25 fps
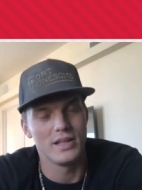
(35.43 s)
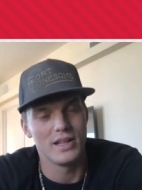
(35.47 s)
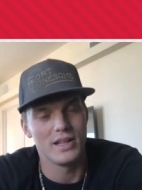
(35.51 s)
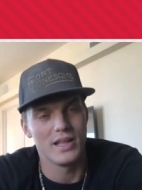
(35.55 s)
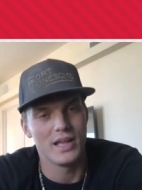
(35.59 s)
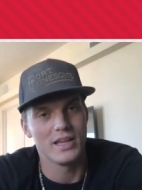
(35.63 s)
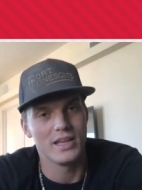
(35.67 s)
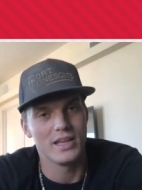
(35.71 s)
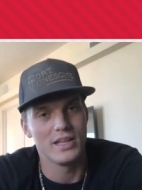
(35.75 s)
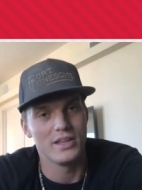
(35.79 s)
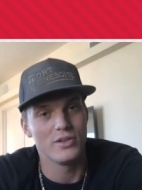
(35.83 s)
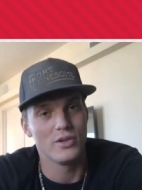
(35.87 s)

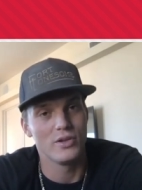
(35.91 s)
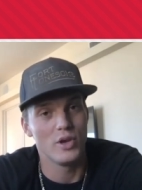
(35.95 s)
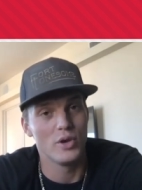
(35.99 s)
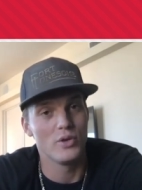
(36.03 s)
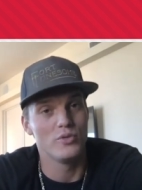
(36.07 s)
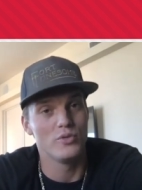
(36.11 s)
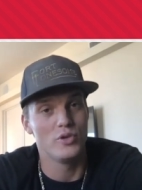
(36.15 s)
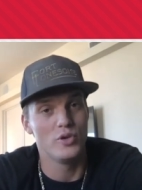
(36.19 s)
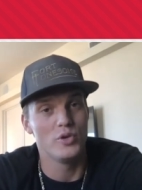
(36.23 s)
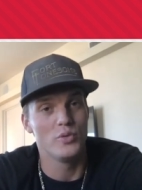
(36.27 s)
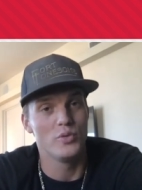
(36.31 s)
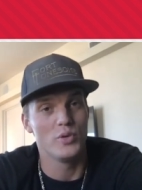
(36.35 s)
that I can
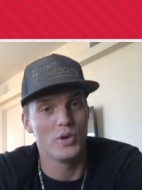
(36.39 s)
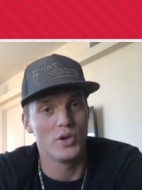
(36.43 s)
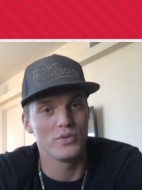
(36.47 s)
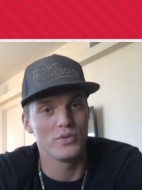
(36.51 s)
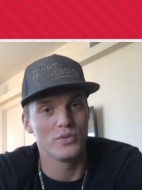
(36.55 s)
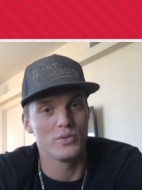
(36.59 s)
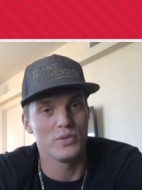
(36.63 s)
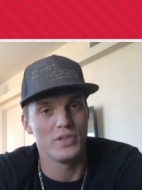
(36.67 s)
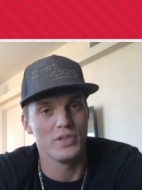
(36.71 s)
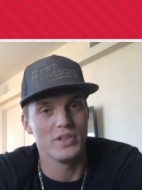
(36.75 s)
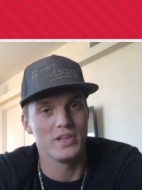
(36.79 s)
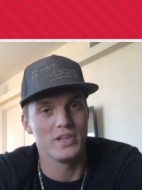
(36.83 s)
go do
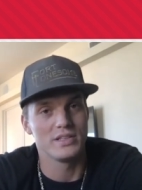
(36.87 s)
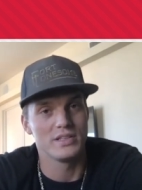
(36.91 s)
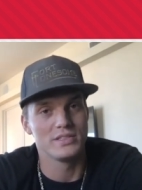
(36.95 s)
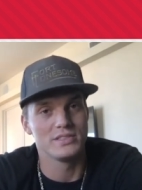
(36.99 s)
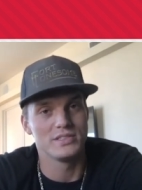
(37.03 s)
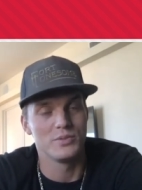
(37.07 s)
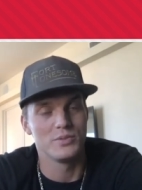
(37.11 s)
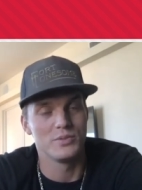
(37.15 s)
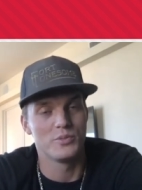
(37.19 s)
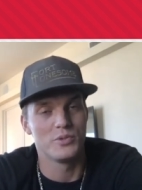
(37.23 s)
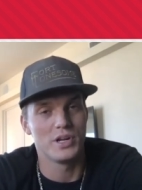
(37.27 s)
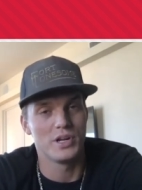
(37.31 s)
other
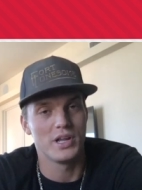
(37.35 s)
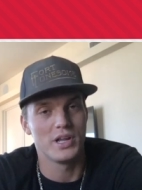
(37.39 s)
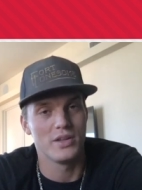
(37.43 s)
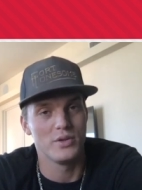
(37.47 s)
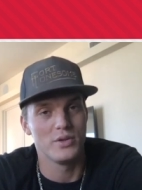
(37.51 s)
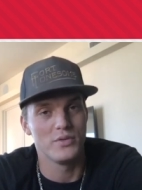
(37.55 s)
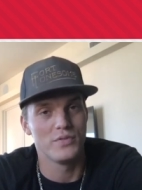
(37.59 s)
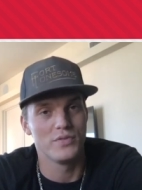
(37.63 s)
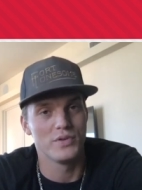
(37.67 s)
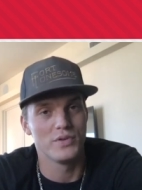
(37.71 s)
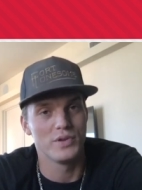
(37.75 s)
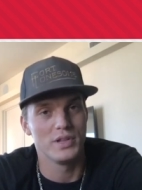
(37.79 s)
things than what I do for a